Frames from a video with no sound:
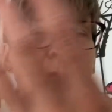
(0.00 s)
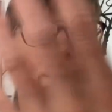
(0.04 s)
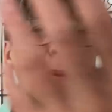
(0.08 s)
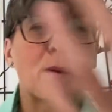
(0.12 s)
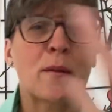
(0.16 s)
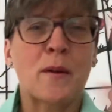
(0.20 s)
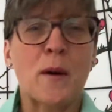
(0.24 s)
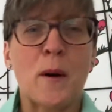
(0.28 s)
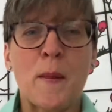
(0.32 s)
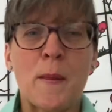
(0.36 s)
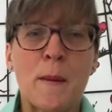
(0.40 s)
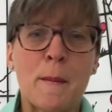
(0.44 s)

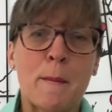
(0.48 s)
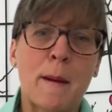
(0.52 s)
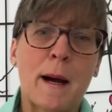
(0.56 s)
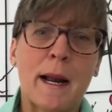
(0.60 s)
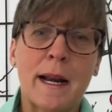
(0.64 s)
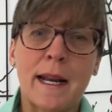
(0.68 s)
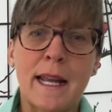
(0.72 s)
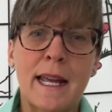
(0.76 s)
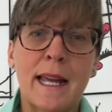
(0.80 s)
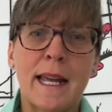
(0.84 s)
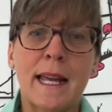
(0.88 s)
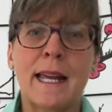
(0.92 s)
we've got the
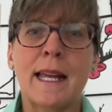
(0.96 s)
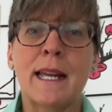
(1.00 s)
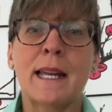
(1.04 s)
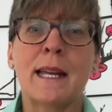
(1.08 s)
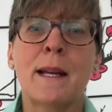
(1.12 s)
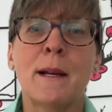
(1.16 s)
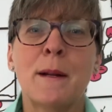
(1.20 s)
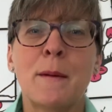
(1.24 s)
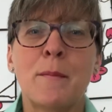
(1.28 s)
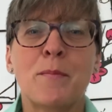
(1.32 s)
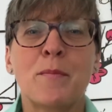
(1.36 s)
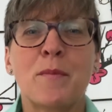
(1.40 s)

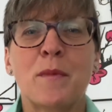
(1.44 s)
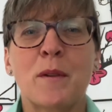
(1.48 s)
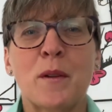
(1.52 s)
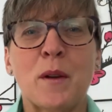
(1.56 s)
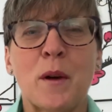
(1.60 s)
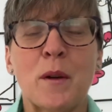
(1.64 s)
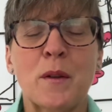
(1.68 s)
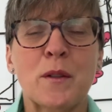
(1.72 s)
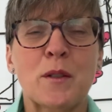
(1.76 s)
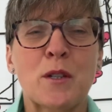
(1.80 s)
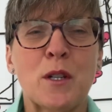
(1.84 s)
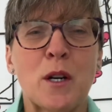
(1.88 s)
money, we've
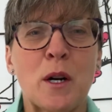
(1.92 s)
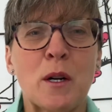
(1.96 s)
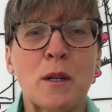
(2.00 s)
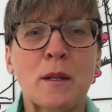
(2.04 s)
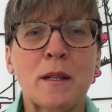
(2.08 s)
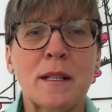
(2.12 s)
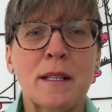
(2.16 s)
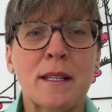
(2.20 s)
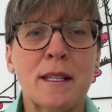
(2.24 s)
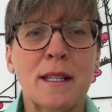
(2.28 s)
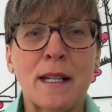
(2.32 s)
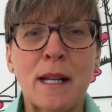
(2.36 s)
got the
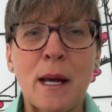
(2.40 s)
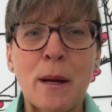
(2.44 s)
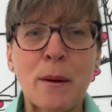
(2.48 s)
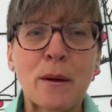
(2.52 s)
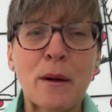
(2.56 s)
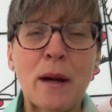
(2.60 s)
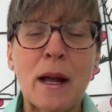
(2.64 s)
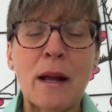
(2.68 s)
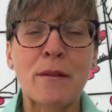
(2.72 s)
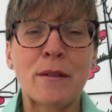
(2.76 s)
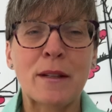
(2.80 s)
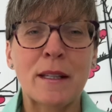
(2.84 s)
dogs, you know, we've
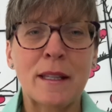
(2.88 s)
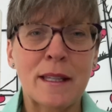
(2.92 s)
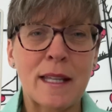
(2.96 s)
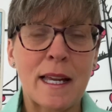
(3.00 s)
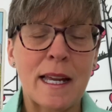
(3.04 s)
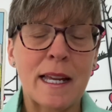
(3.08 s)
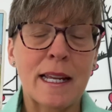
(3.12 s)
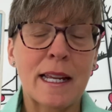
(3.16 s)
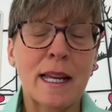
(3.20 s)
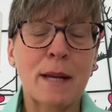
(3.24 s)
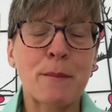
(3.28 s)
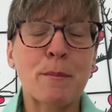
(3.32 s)
got
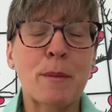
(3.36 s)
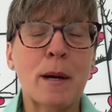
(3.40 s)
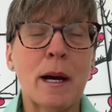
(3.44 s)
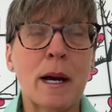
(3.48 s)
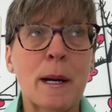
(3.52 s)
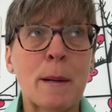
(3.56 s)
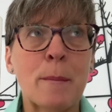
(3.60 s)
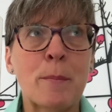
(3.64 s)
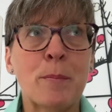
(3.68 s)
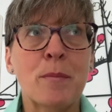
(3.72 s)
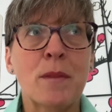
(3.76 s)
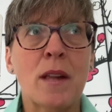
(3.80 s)
everything.
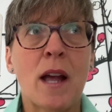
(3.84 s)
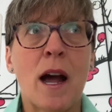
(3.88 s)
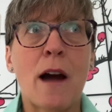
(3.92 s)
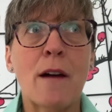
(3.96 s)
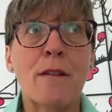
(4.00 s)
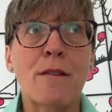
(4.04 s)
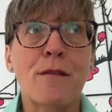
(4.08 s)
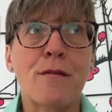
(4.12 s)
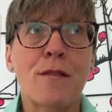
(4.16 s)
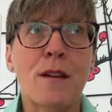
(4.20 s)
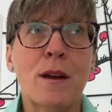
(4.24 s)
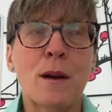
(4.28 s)
But
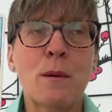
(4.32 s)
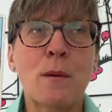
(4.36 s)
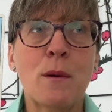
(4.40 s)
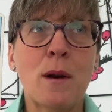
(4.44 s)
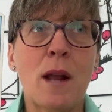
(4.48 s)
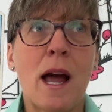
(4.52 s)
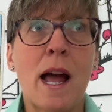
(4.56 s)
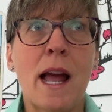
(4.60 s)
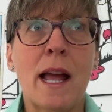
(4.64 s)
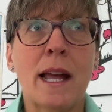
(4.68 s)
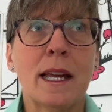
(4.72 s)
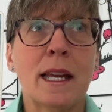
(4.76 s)
I feel
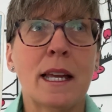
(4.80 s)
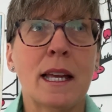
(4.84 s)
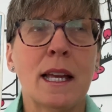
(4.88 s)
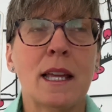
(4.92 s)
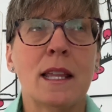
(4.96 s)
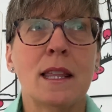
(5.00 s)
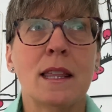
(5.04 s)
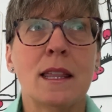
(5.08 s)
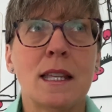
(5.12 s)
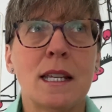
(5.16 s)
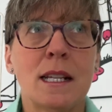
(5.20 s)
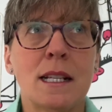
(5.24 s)
like
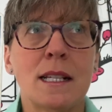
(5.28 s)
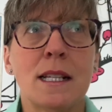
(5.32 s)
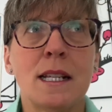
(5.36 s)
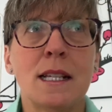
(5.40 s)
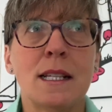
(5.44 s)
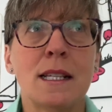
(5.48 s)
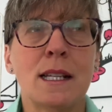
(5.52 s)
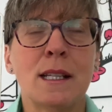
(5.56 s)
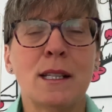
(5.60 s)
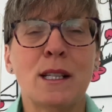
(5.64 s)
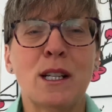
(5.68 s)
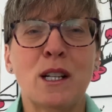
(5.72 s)
this
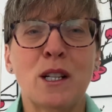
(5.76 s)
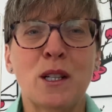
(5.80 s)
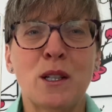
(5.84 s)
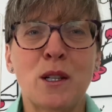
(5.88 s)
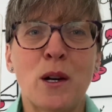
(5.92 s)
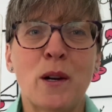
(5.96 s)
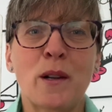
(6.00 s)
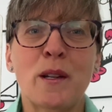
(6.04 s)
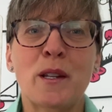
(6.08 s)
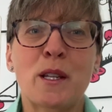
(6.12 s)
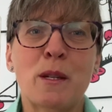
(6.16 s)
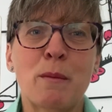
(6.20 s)
is an
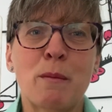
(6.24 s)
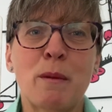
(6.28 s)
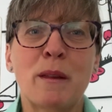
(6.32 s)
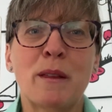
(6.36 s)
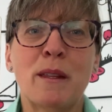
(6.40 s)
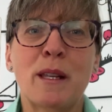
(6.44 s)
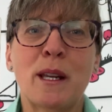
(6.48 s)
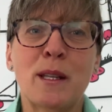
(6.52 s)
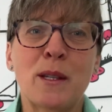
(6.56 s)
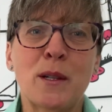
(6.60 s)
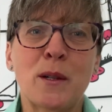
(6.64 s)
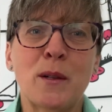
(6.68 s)

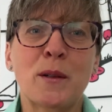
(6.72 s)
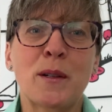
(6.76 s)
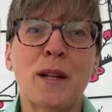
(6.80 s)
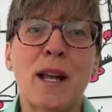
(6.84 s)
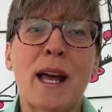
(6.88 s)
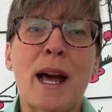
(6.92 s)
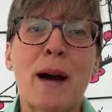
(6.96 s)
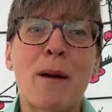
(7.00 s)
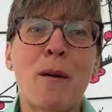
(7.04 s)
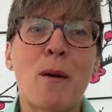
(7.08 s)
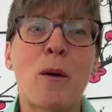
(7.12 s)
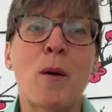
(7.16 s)
acknowledgement that you're
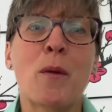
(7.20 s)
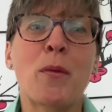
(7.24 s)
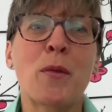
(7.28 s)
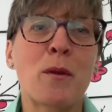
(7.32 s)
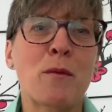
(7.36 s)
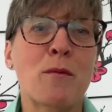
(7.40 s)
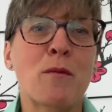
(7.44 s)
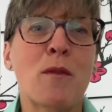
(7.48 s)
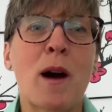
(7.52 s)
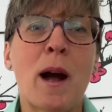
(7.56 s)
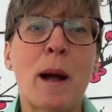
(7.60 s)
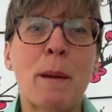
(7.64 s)
now on
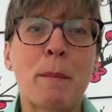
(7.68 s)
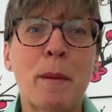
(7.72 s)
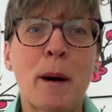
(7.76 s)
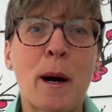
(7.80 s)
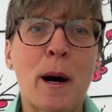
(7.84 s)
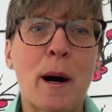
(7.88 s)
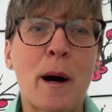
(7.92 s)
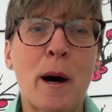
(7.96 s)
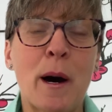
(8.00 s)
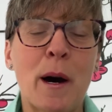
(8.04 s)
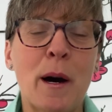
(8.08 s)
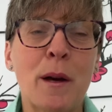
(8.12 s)
the right
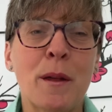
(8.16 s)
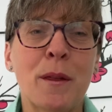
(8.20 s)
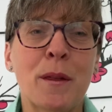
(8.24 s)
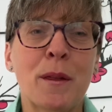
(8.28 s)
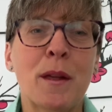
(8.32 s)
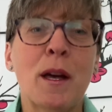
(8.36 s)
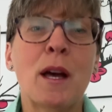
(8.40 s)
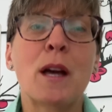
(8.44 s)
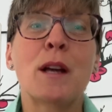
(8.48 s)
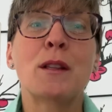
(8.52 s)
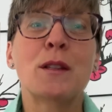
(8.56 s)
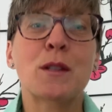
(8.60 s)
path
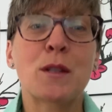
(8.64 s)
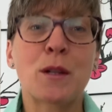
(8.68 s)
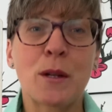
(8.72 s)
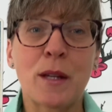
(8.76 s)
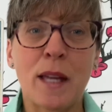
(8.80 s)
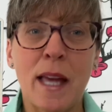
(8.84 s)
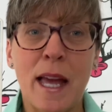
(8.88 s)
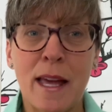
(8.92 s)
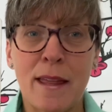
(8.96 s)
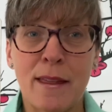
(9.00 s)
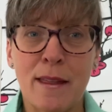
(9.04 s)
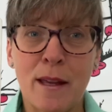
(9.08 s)
to
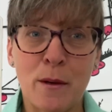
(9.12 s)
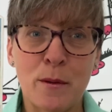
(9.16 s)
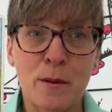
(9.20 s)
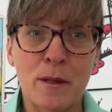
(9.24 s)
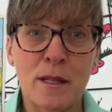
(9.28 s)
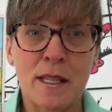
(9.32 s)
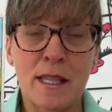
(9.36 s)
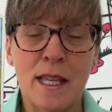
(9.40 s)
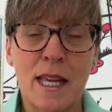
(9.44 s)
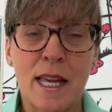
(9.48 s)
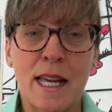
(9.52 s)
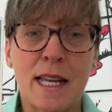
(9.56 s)
get
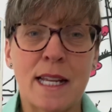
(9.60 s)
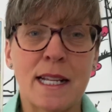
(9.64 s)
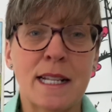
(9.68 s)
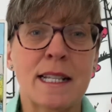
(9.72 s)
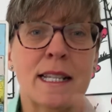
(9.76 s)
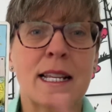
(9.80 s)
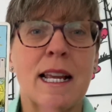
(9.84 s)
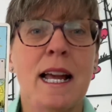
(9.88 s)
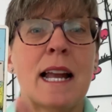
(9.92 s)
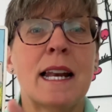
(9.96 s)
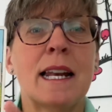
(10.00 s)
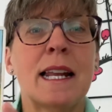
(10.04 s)
those
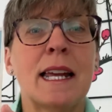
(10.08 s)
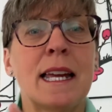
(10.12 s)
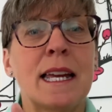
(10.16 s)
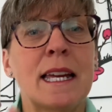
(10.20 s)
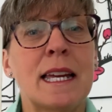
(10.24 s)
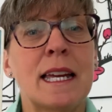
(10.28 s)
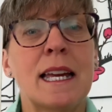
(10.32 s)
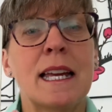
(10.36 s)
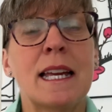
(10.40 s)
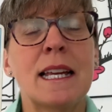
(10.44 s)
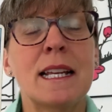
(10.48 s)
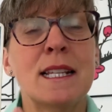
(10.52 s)
things. And
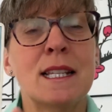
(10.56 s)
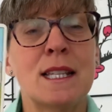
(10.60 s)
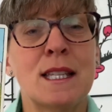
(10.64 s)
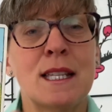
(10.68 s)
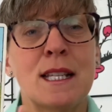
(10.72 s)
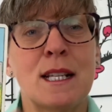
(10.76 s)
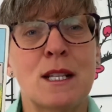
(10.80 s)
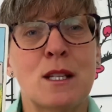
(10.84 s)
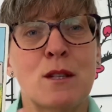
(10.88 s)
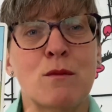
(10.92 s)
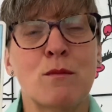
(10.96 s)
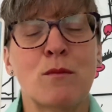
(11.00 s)
here is
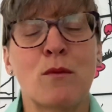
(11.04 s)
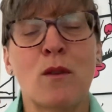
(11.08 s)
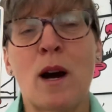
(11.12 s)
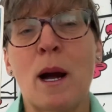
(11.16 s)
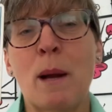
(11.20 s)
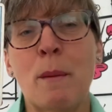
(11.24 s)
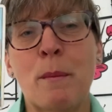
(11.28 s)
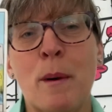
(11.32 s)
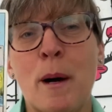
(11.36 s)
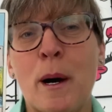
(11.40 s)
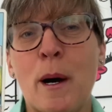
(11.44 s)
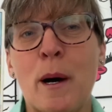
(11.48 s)
this
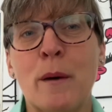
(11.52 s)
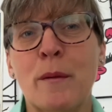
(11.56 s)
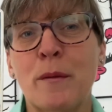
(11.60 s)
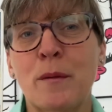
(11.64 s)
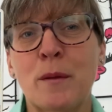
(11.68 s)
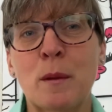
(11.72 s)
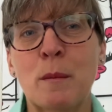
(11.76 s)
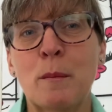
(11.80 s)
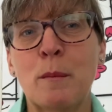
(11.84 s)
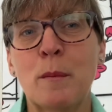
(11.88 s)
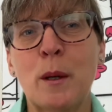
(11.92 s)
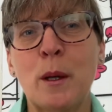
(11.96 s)
right path,
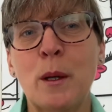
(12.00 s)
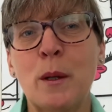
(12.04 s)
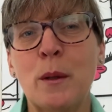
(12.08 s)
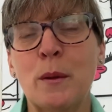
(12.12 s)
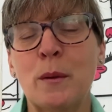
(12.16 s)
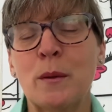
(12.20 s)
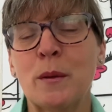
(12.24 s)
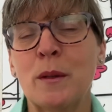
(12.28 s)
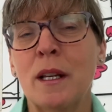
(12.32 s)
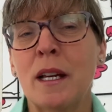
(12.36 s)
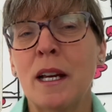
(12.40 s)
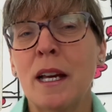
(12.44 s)
the
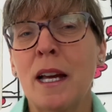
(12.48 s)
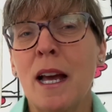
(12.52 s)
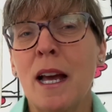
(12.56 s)
moon.